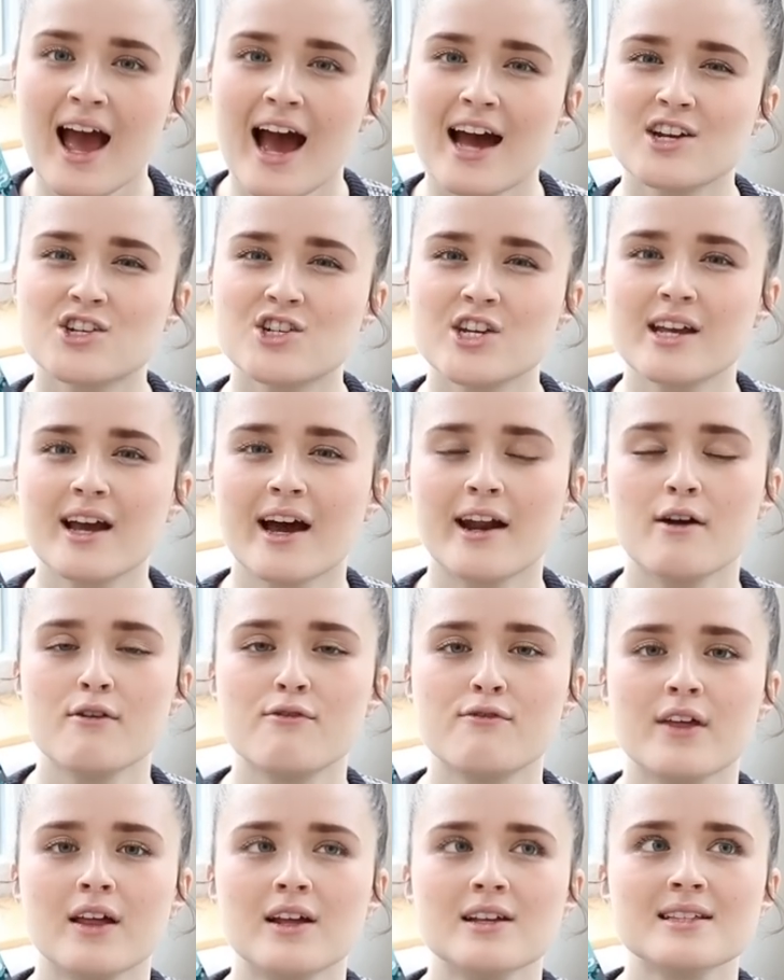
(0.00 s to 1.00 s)
and she kind of
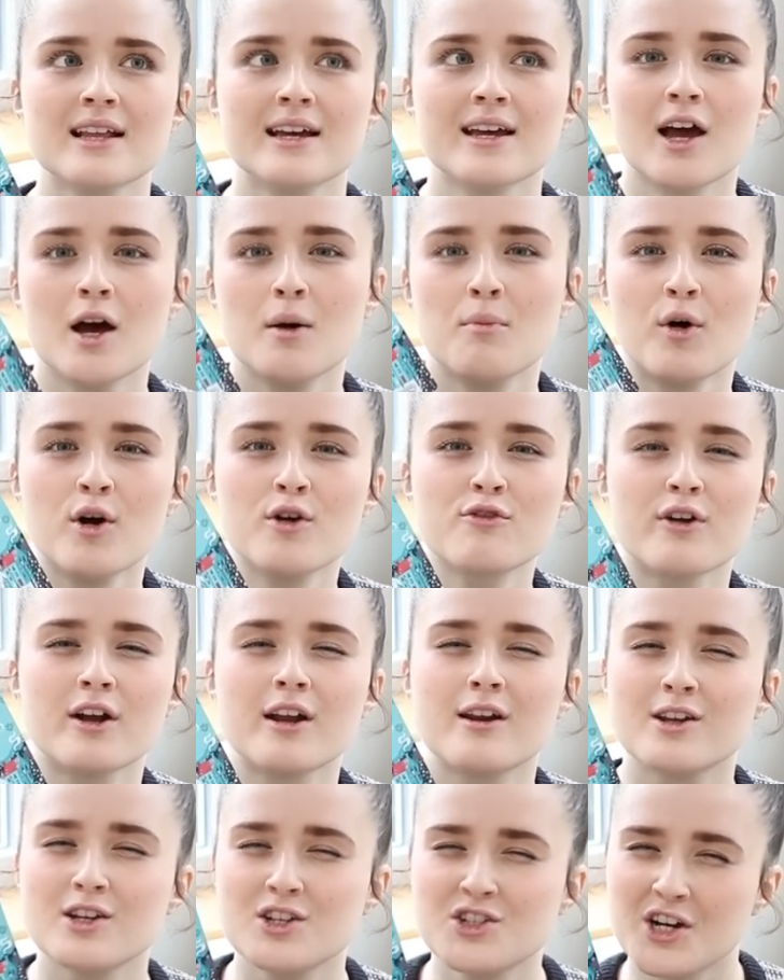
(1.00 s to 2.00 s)
feels like her
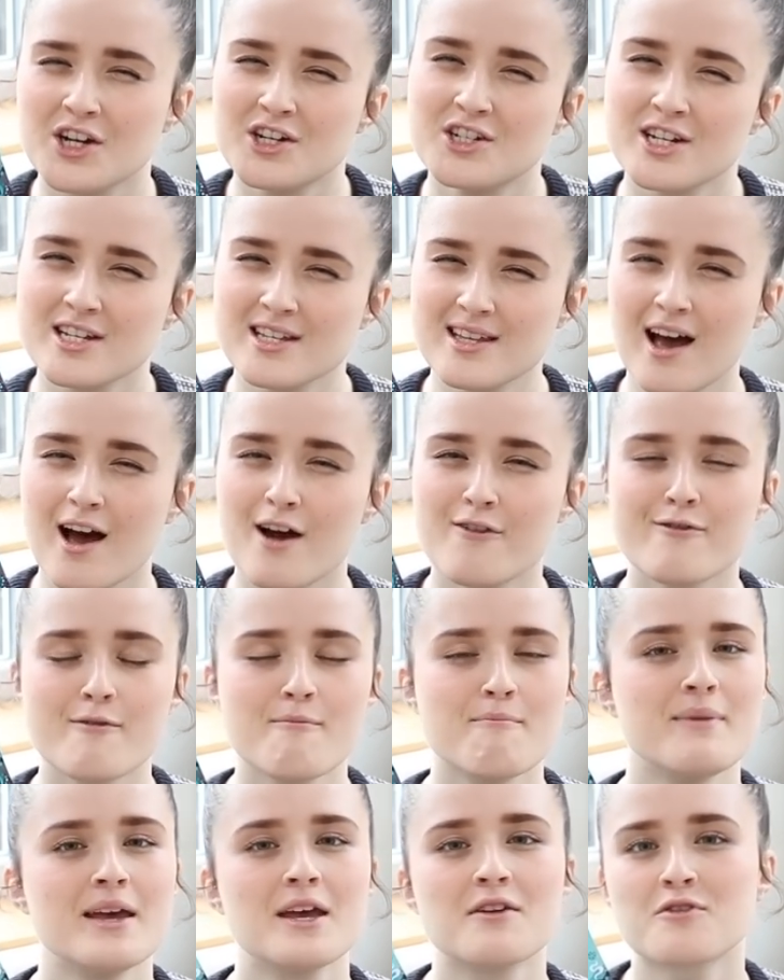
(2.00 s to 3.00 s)
boyfriend judges her from
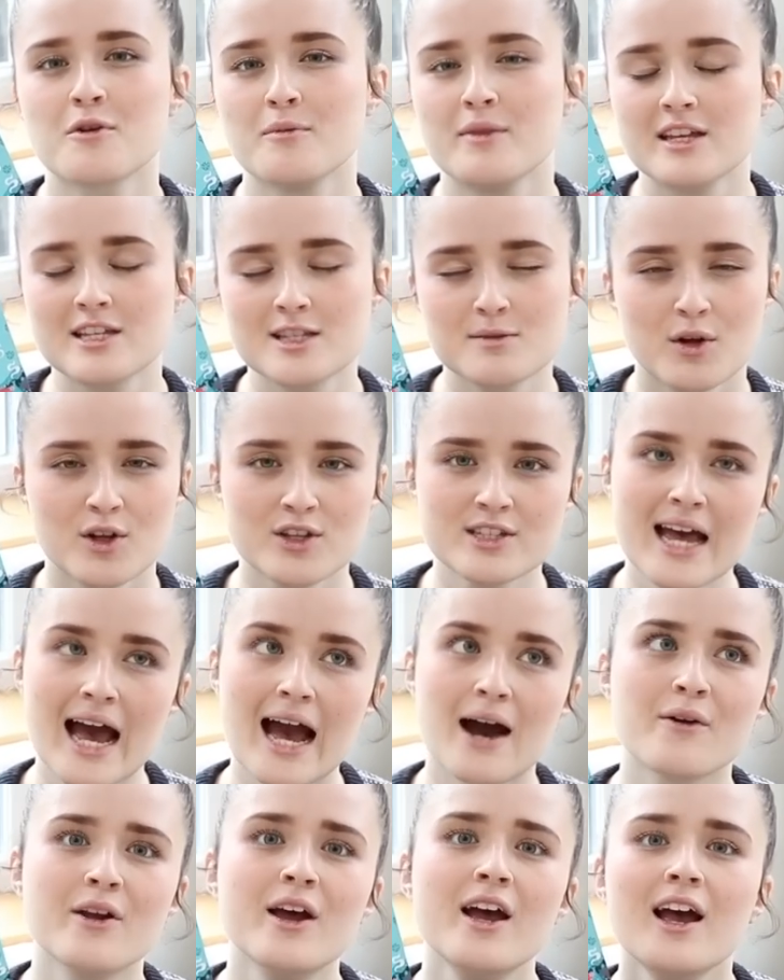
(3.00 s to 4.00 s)
being from this small
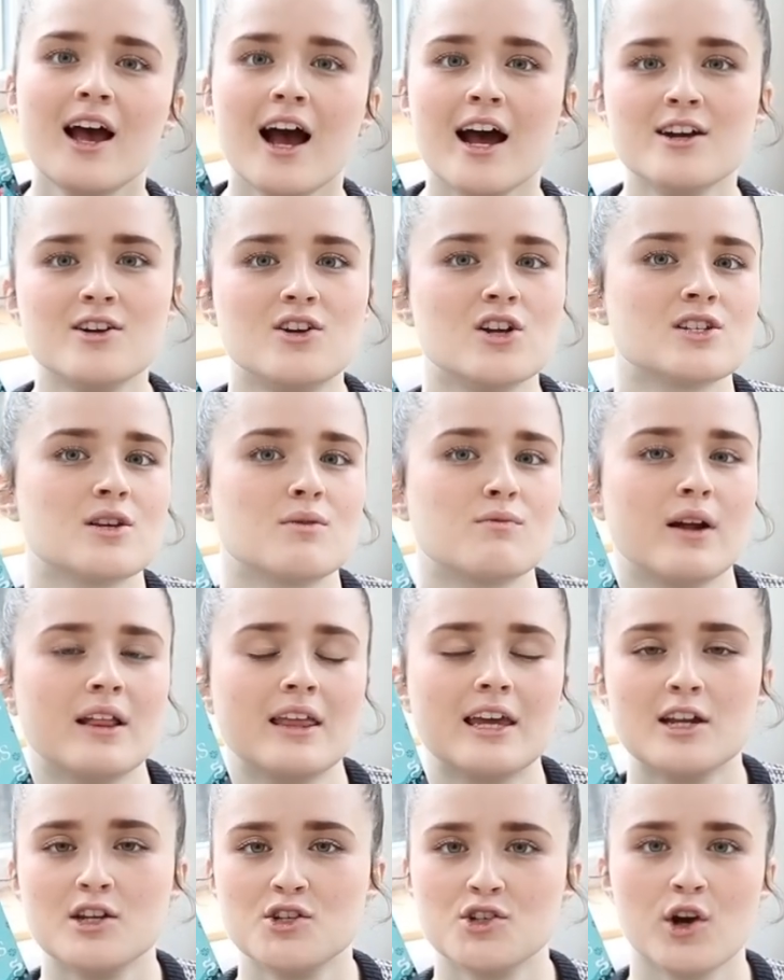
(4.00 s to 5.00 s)
town and doesn't
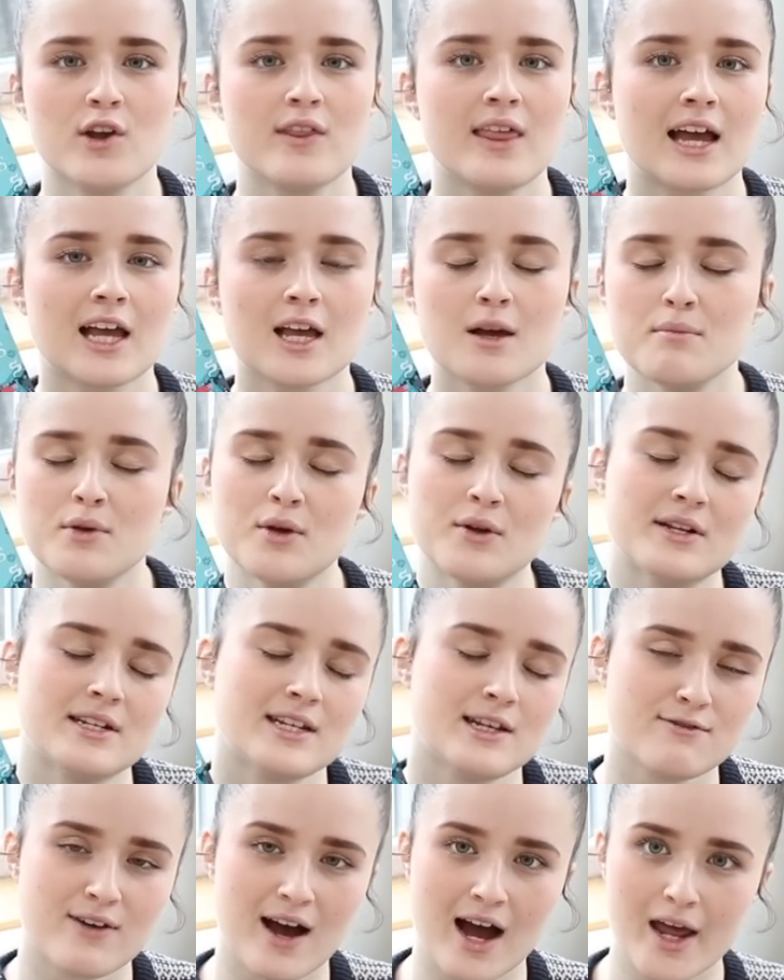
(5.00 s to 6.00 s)
really enjoy that
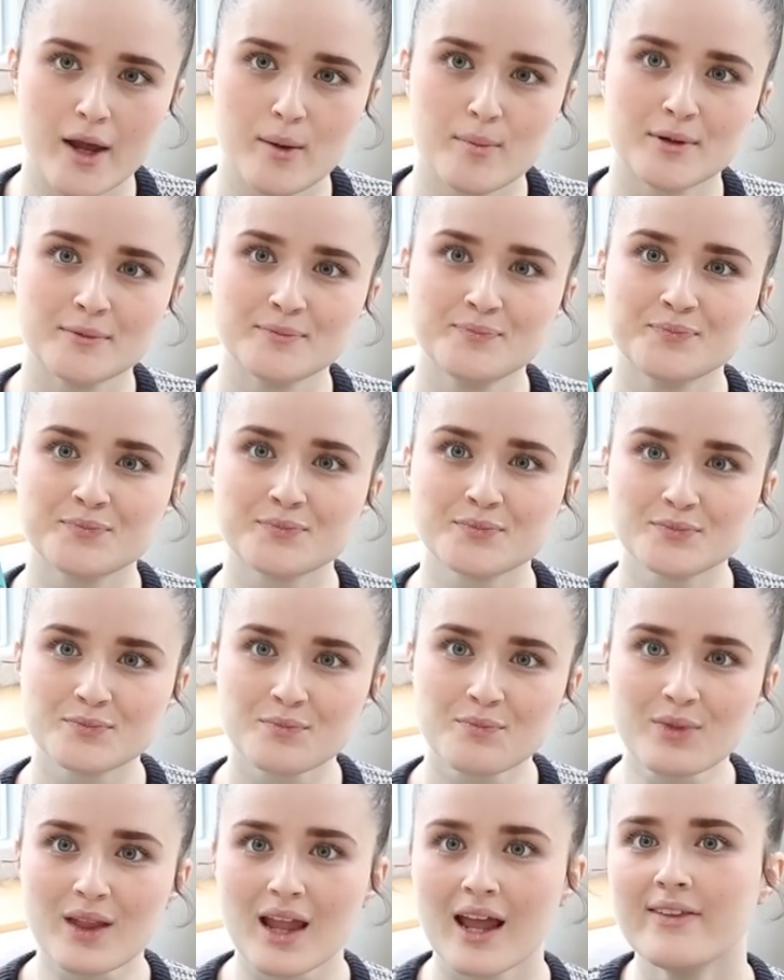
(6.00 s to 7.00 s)
community vibe.
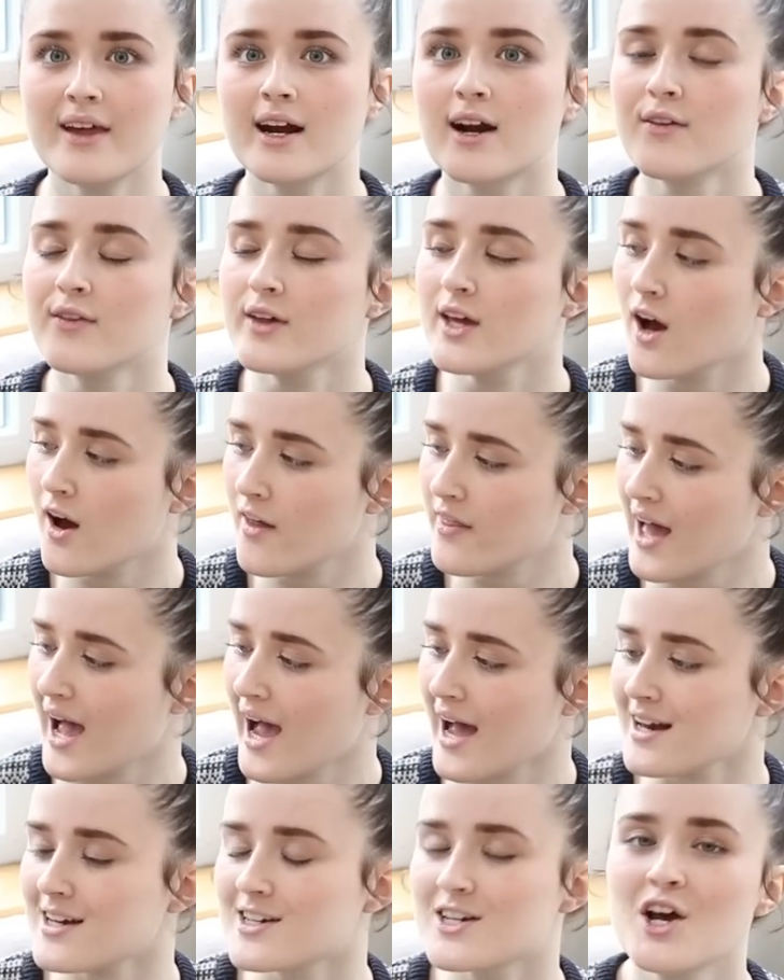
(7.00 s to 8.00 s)
And then on the other
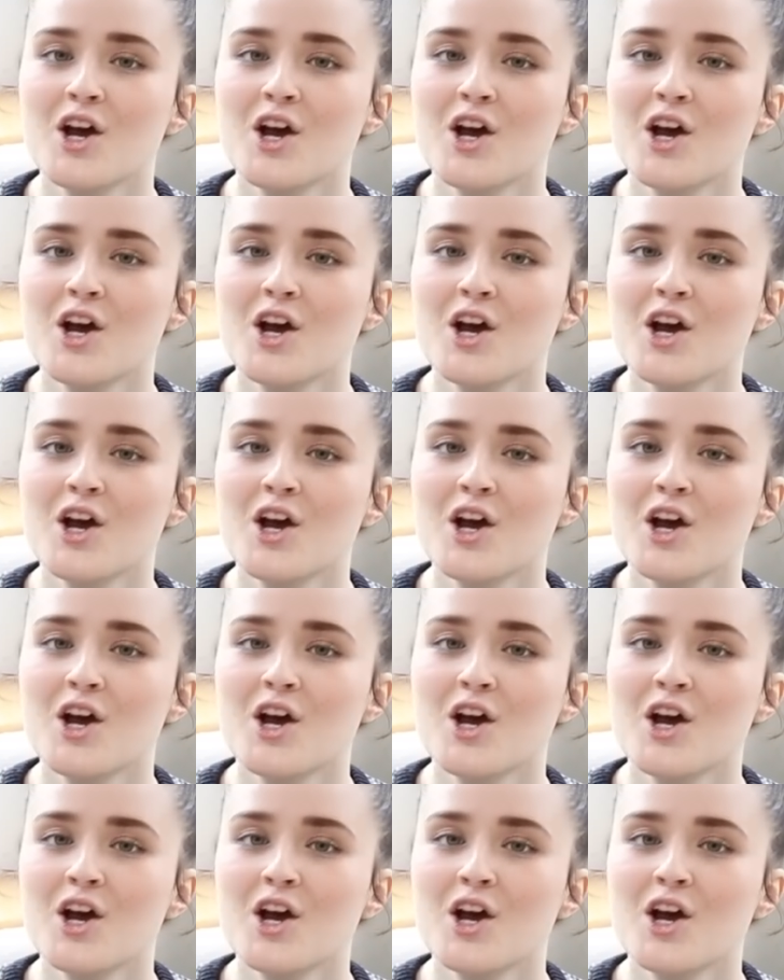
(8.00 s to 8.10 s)
hand,